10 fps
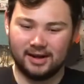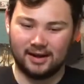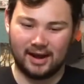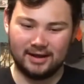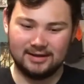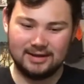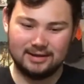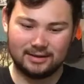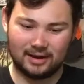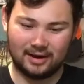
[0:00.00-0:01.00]
And
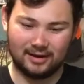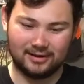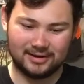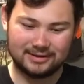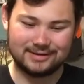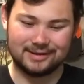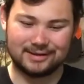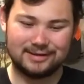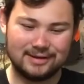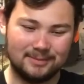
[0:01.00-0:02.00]
this is a
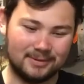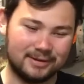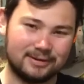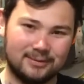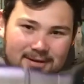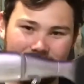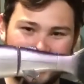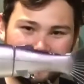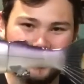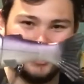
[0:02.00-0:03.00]
super sweet
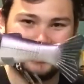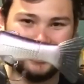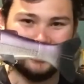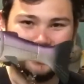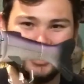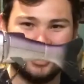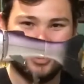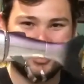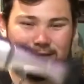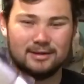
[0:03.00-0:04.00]
bait right there.
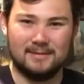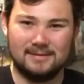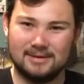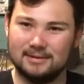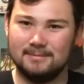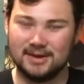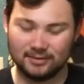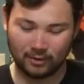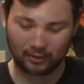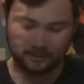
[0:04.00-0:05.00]
I'll get maybe some B-roll.